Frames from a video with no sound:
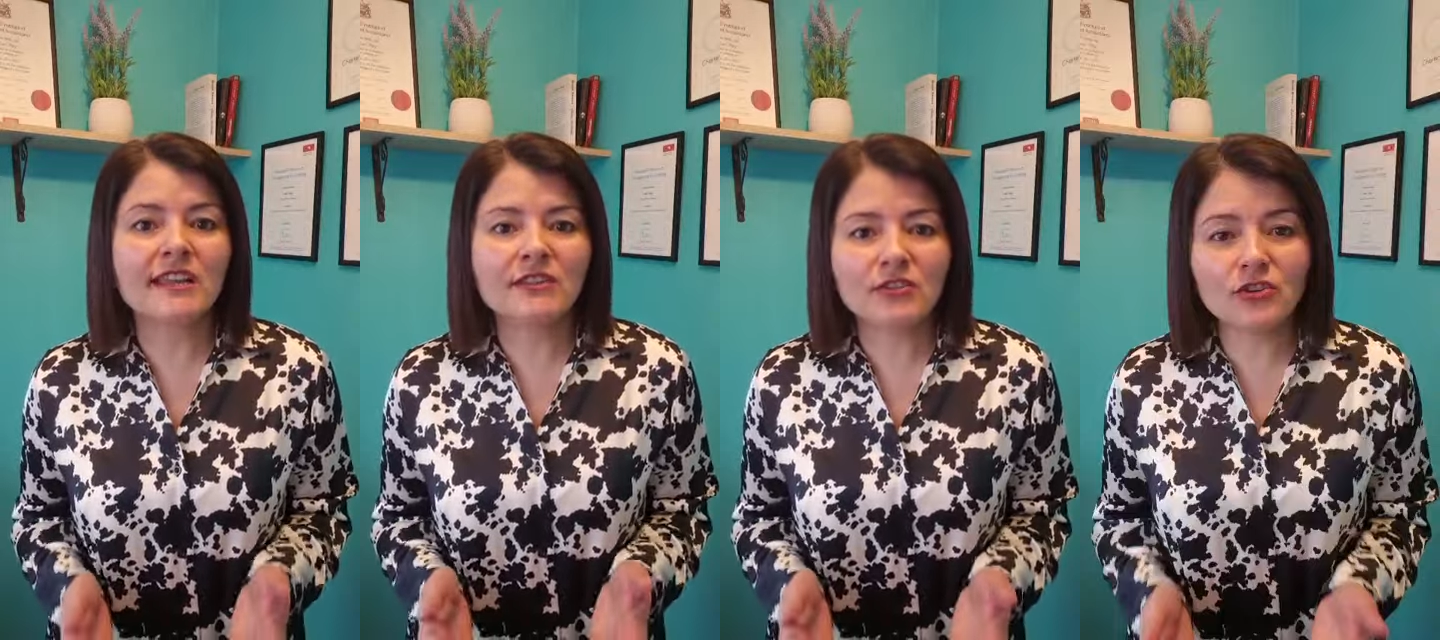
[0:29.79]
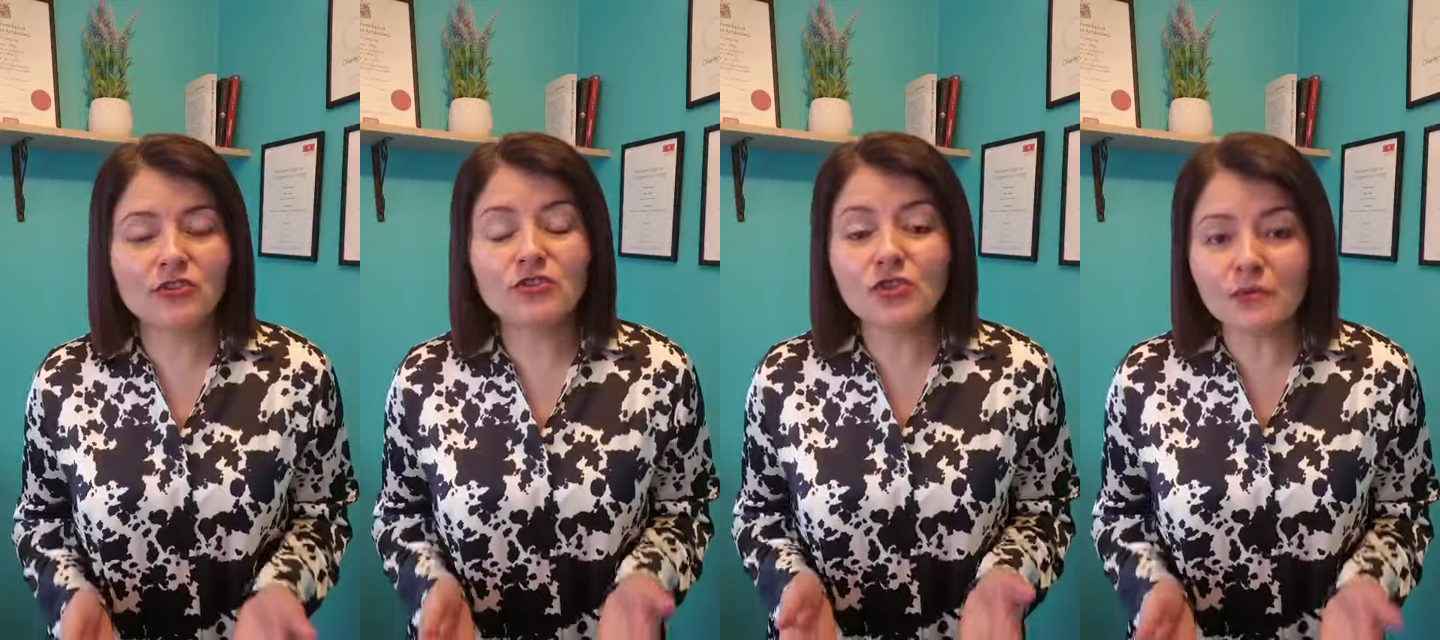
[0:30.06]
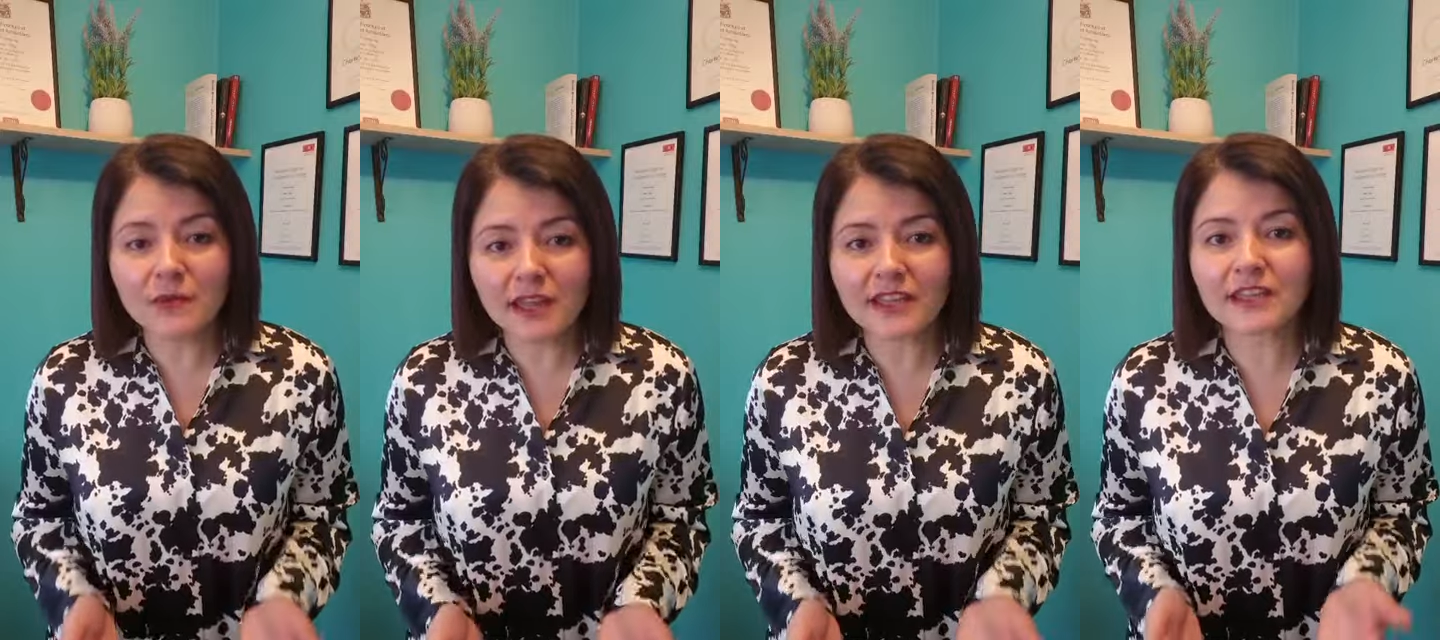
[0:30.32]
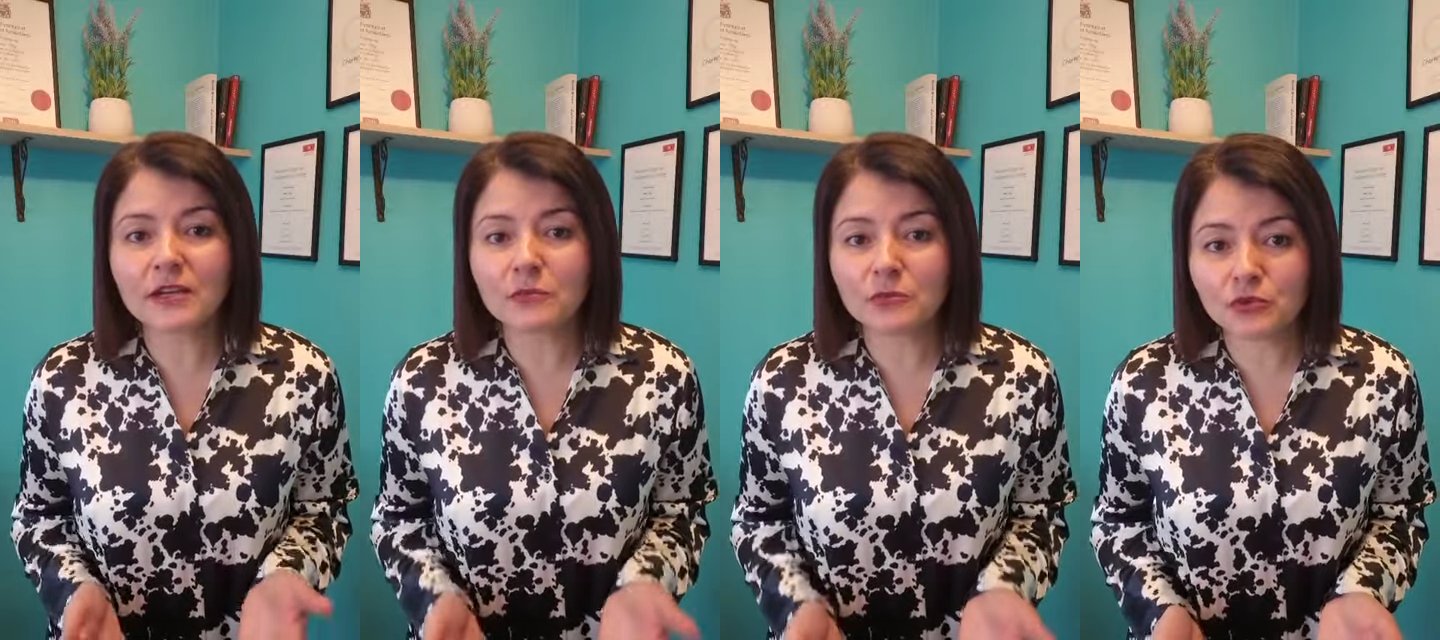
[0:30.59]
did you
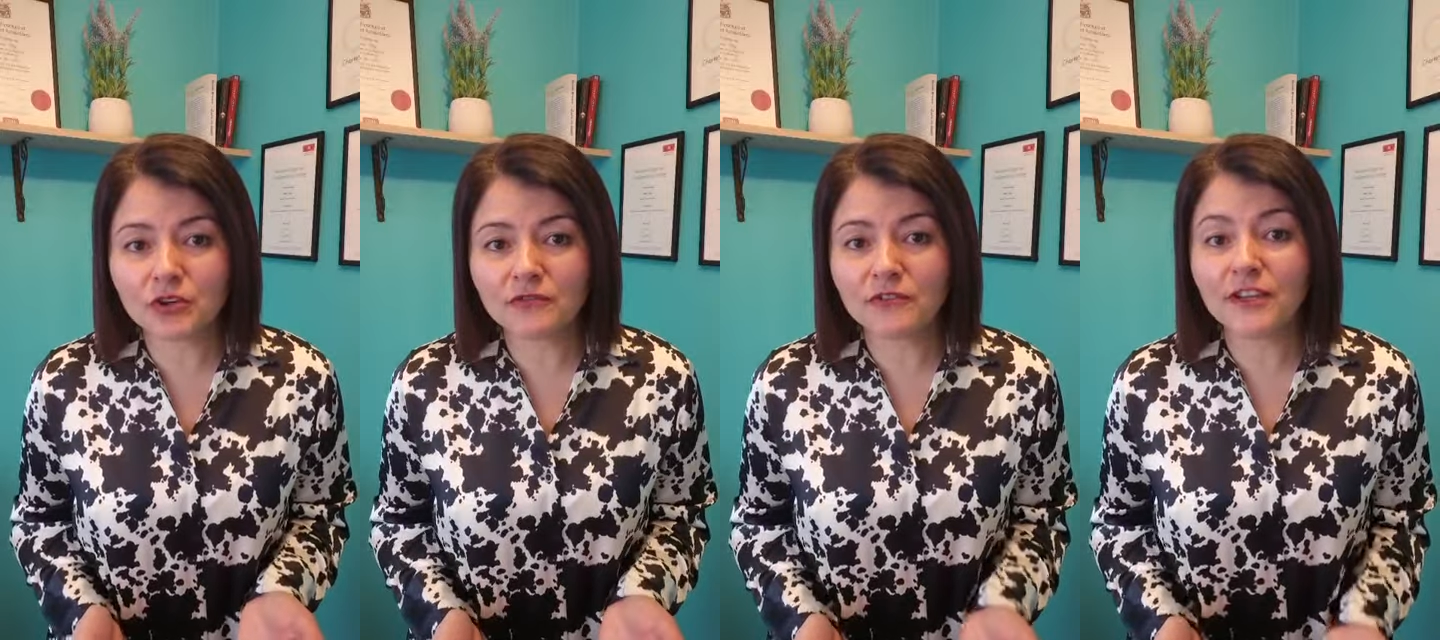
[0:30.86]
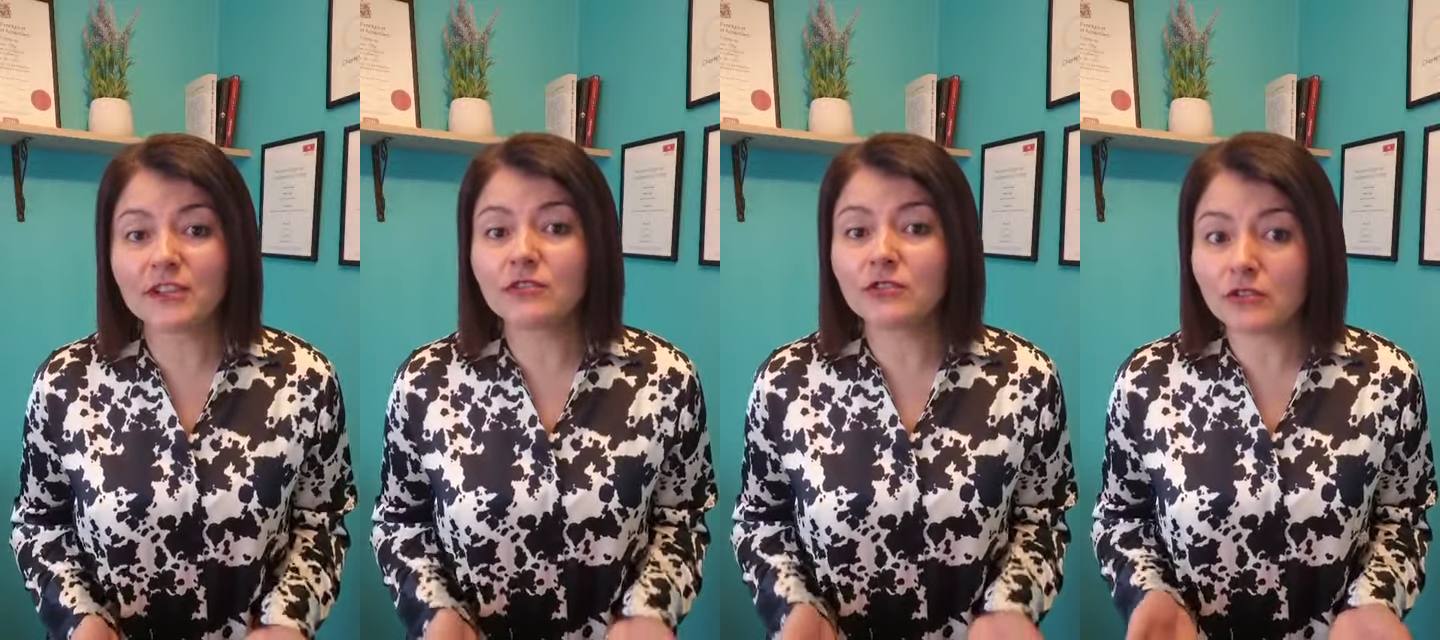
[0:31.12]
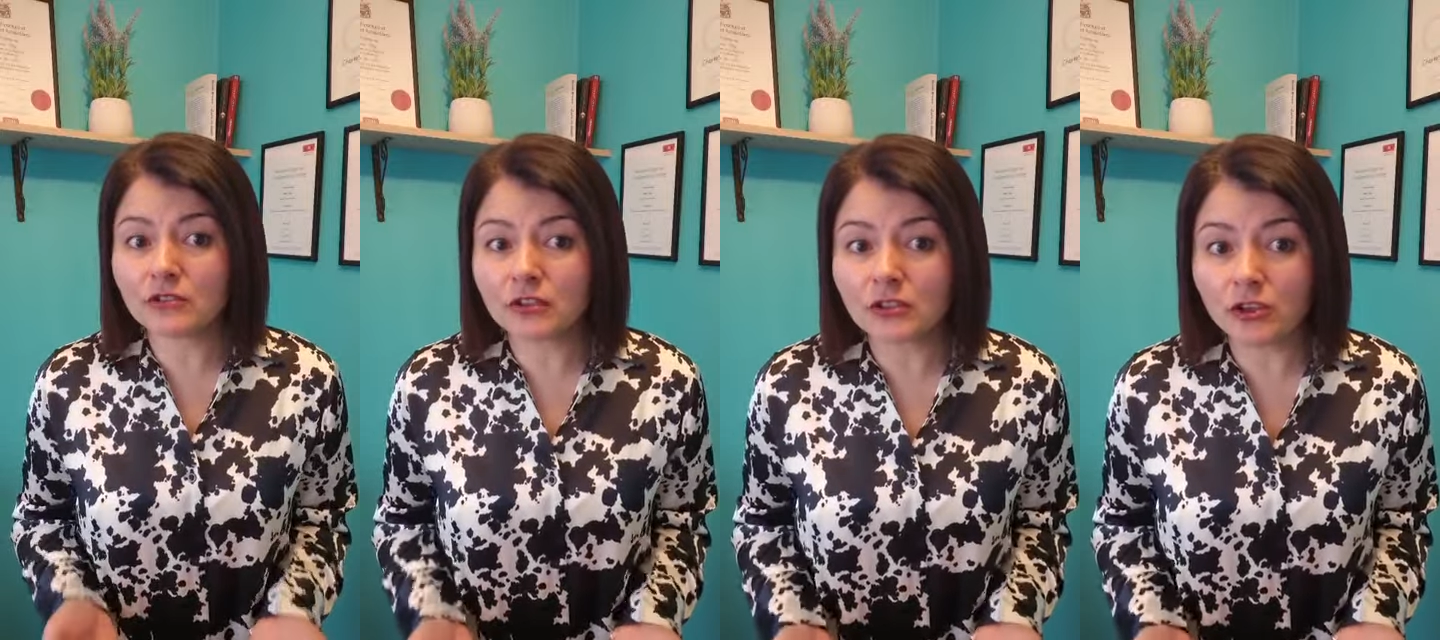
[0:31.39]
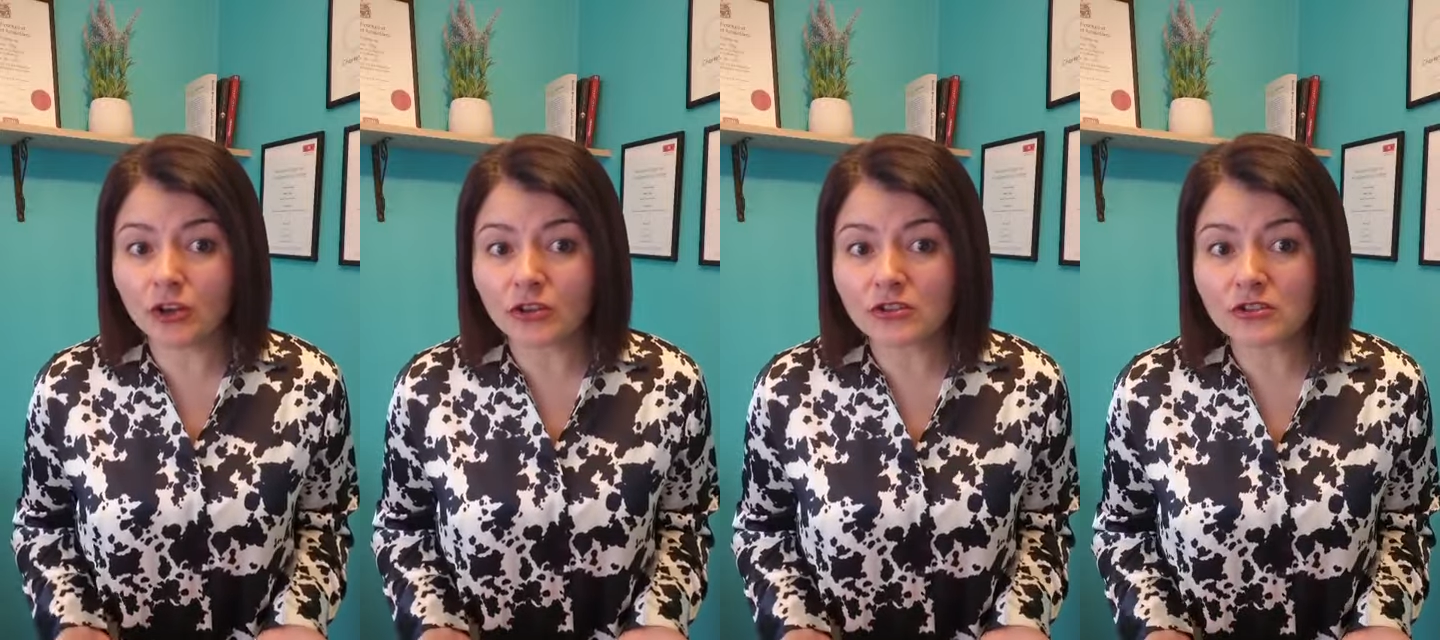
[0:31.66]
make a profit or a
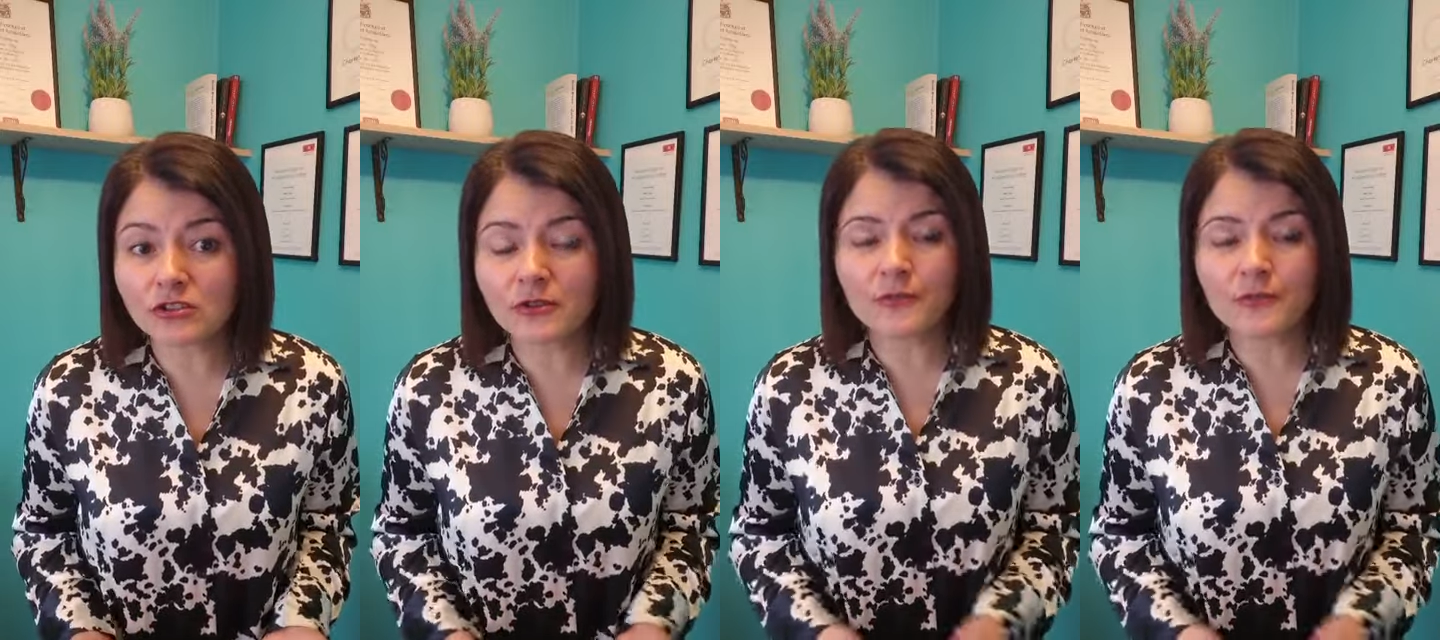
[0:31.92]
loss?